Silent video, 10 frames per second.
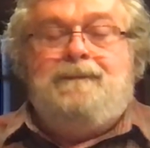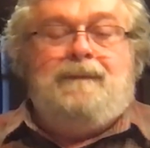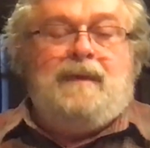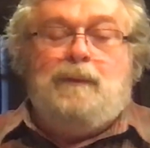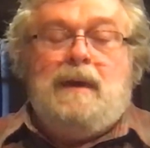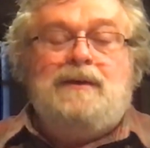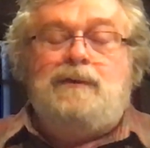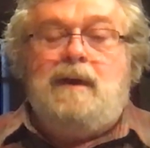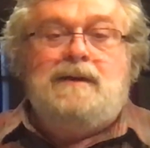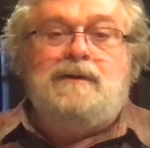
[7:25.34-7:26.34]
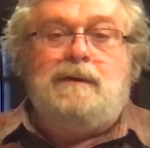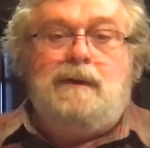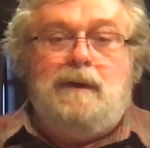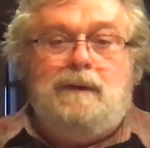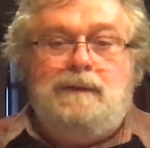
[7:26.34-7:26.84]
The restaurants are
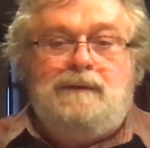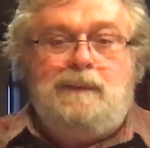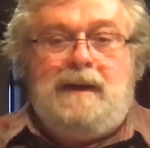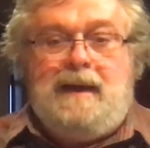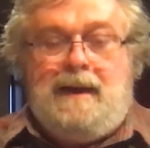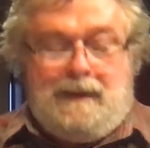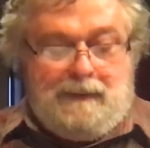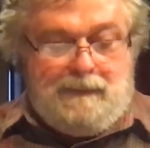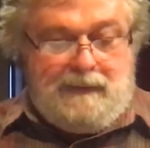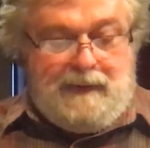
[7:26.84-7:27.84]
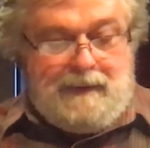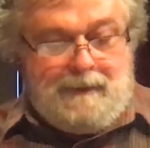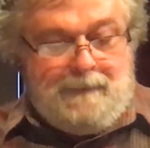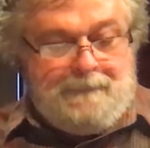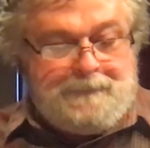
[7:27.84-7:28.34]
closed, we can't go
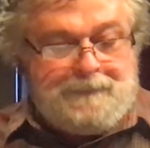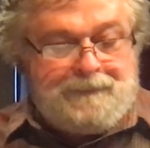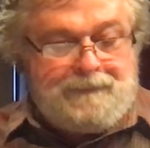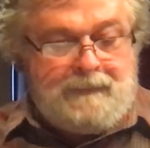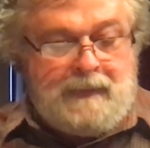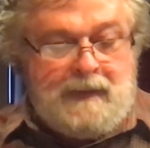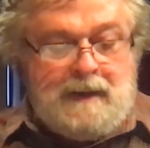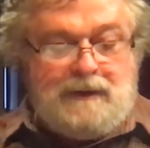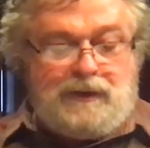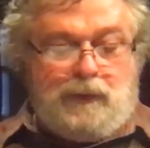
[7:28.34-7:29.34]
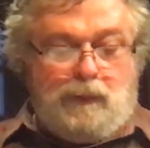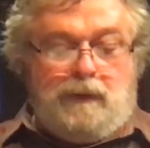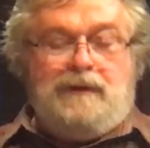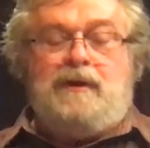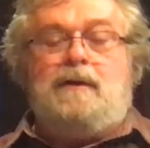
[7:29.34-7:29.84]
there.
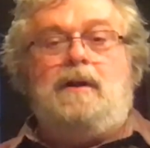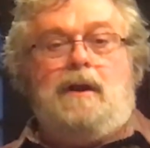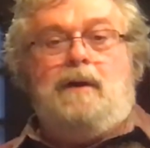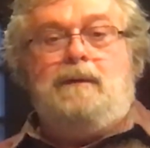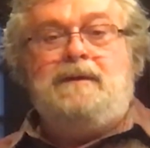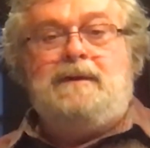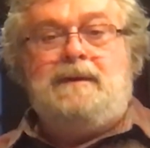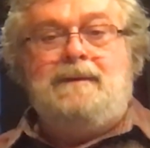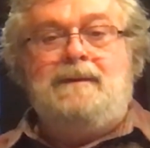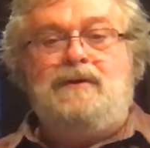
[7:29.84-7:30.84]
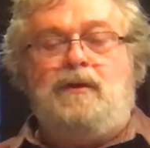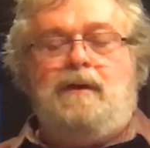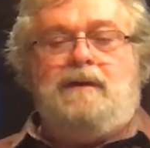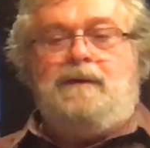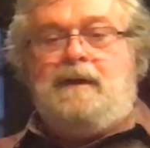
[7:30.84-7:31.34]
Schools are closed, so
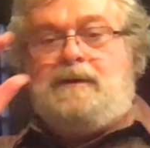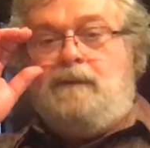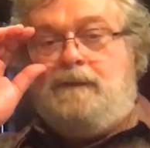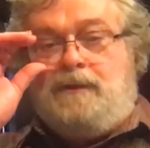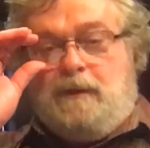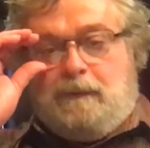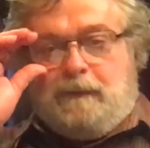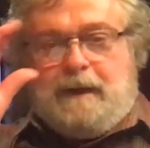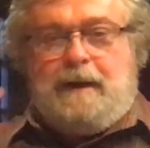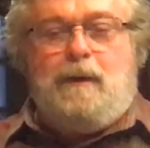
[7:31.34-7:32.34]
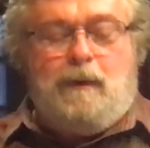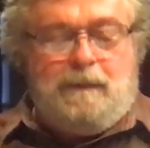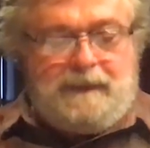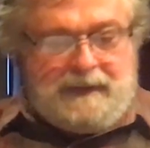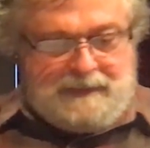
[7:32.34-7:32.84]
those of us who have children at
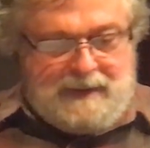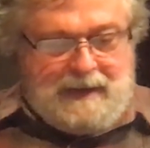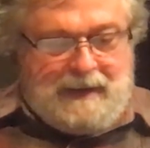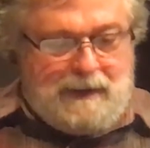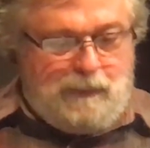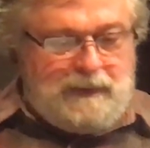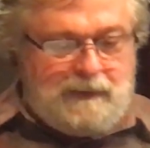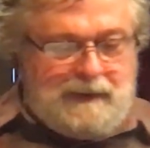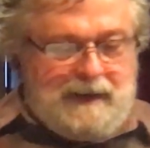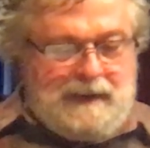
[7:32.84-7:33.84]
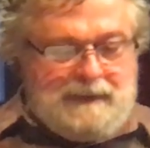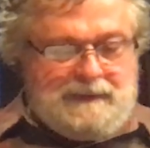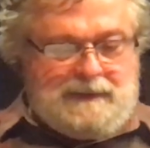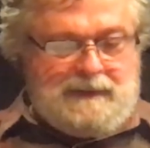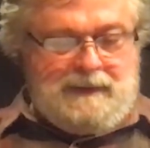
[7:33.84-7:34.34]
home get to hang out with our kids.